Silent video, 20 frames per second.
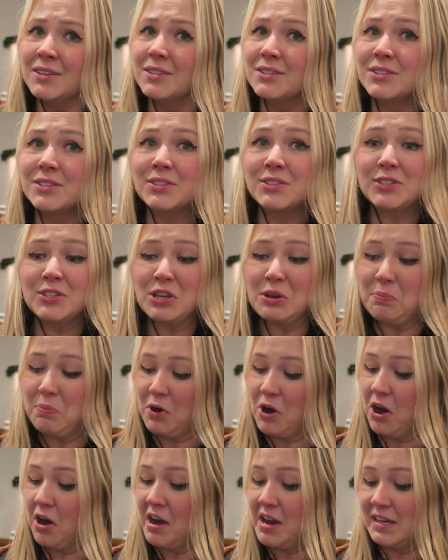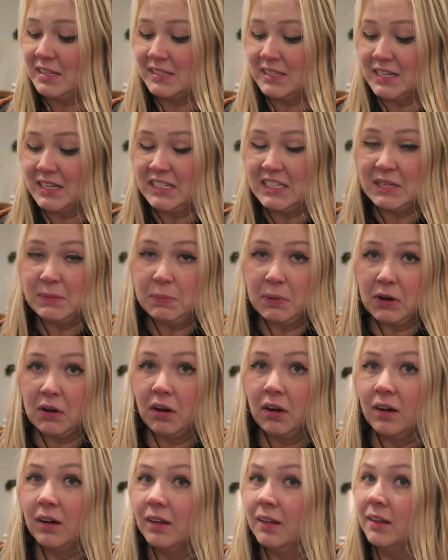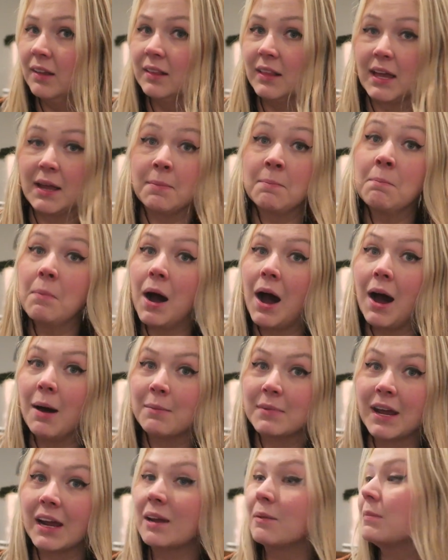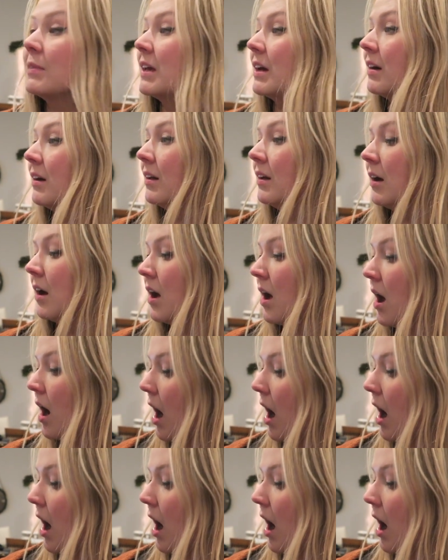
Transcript: Super easy, typical, like mom night meal.